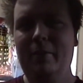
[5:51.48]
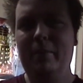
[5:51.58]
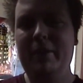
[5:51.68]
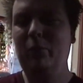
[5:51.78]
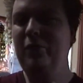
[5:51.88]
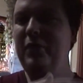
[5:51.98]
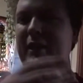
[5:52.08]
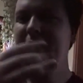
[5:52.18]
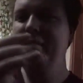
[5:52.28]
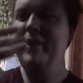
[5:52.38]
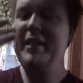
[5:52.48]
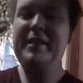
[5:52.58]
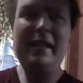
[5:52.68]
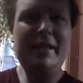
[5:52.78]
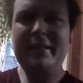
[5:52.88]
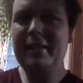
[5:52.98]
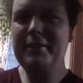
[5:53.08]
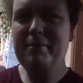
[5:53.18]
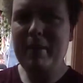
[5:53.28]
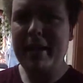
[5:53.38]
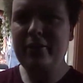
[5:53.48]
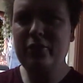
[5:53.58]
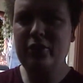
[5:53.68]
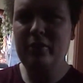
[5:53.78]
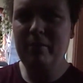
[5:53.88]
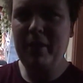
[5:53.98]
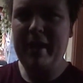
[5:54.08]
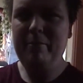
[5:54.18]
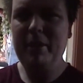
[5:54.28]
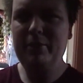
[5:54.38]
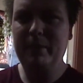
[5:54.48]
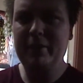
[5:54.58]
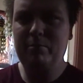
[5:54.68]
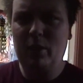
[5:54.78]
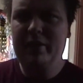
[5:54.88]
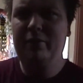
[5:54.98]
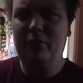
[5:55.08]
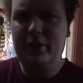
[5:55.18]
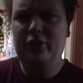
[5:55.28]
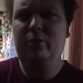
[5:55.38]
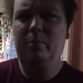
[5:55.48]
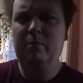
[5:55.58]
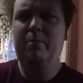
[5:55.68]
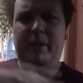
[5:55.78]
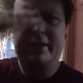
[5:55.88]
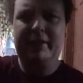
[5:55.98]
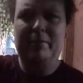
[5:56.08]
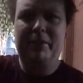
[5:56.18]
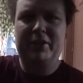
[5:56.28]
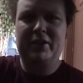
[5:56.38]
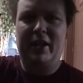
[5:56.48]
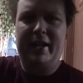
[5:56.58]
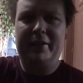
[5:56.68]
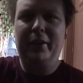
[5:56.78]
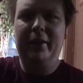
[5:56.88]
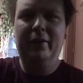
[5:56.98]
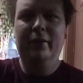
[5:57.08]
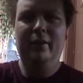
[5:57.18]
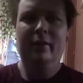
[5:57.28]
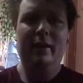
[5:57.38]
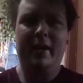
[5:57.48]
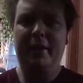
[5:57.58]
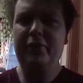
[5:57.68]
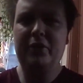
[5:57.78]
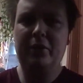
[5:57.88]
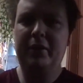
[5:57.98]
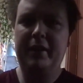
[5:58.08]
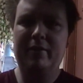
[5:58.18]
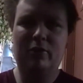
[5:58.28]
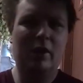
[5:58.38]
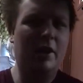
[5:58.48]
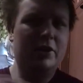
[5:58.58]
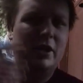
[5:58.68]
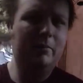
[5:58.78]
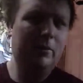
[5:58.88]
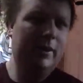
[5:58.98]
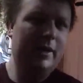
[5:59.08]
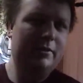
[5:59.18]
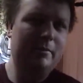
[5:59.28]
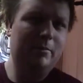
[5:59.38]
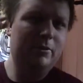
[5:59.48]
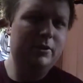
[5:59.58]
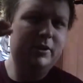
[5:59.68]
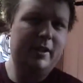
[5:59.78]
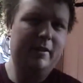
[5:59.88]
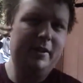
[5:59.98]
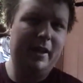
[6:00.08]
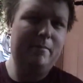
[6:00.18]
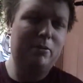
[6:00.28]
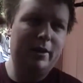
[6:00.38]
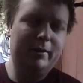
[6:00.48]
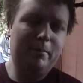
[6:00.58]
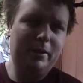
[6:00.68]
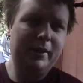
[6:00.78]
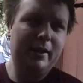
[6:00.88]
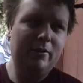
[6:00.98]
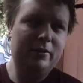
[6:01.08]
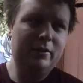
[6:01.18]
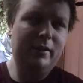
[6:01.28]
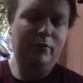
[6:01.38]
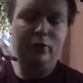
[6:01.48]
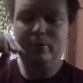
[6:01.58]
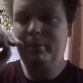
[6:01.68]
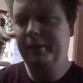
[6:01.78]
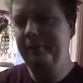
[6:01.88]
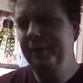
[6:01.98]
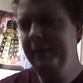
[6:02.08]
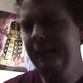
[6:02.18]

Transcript: But with it doesn't matter that much because Brendan Fraser picked up the slack there, and so the other ensemble cast members they brought up all the character levels. But